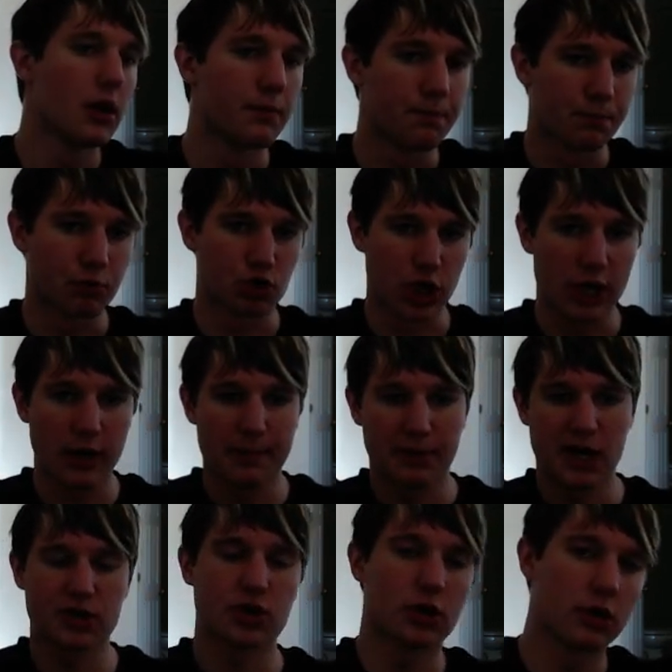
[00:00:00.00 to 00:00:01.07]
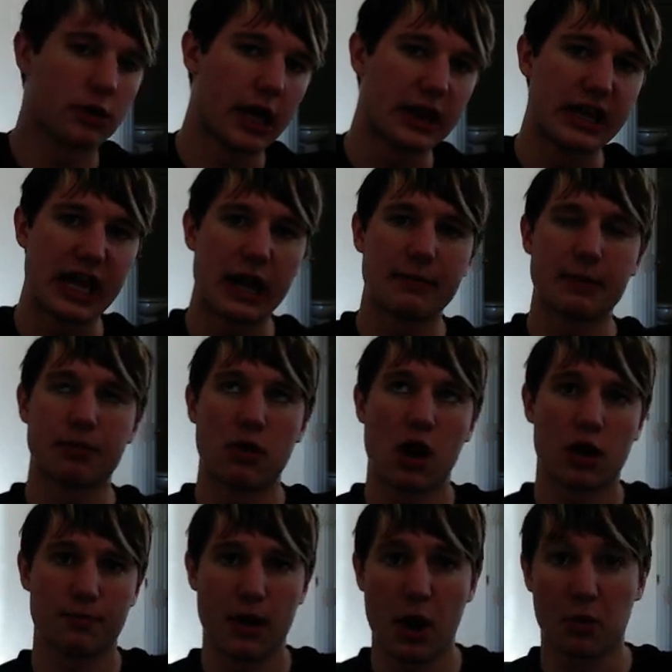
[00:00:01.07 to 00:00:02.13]
generate pressure, get the enemy
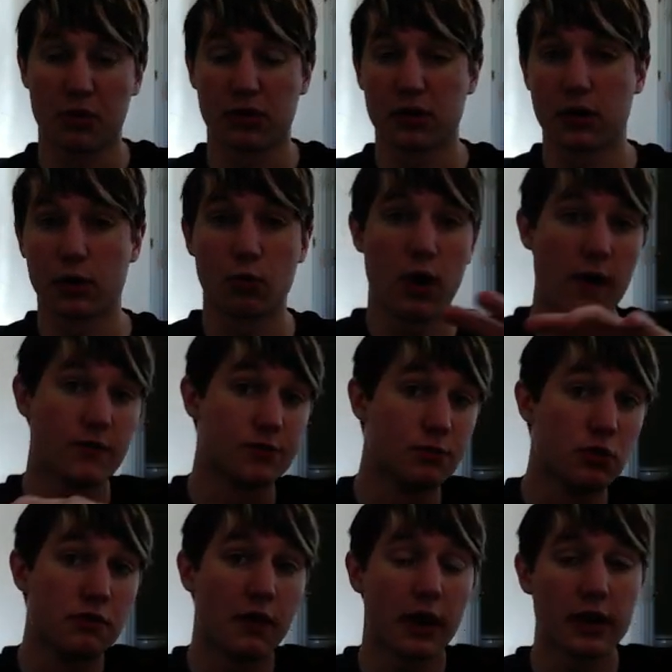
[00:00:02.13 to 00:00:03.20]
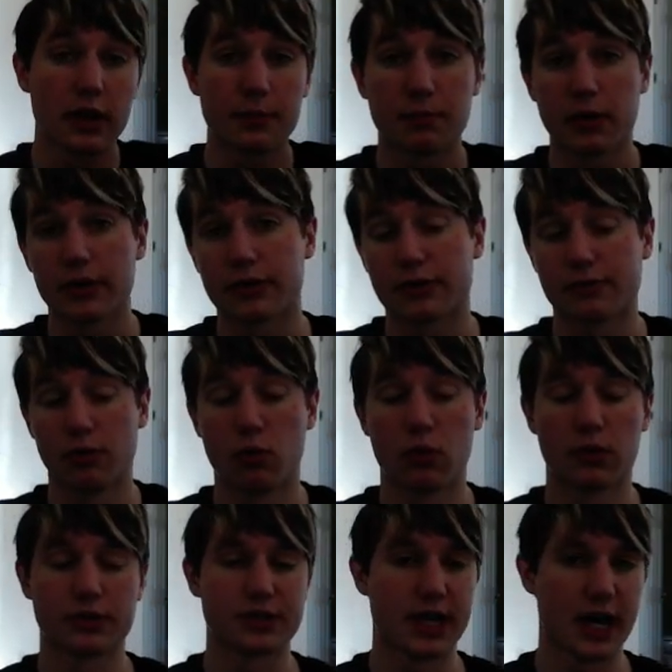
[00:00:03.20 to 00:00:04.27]
preoccupied with clearing waves, move on in, put the wards
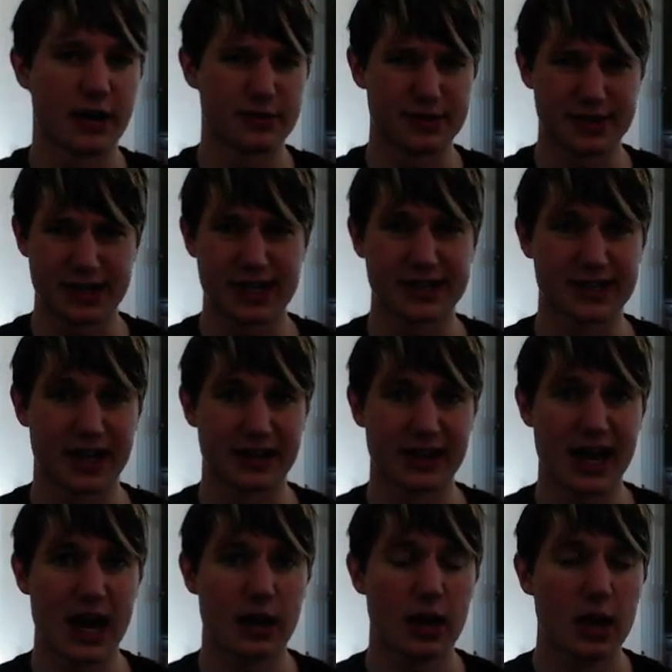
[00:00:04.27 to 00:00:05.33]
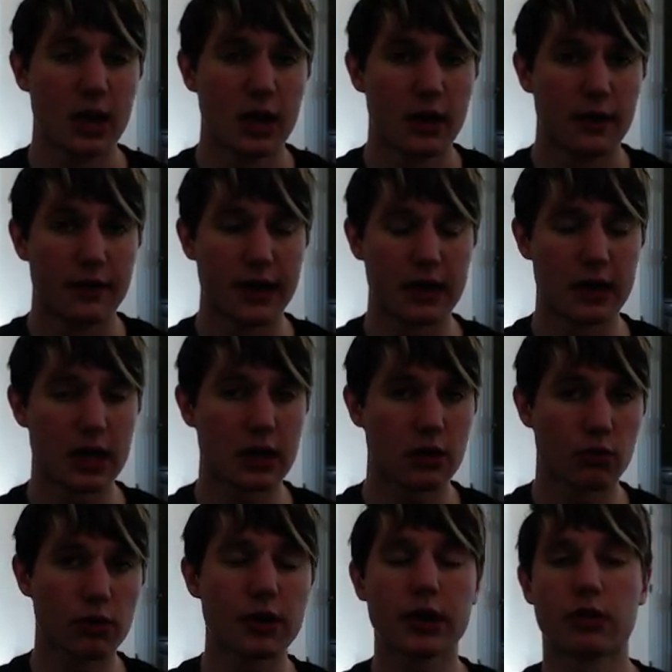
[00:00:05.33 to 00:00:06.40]
down, things like that. Then it
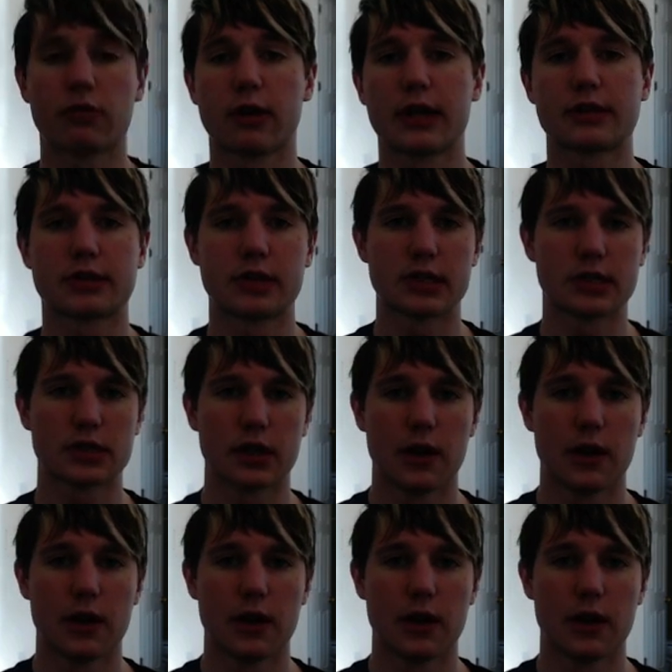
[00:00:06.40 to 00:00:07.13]
really creates this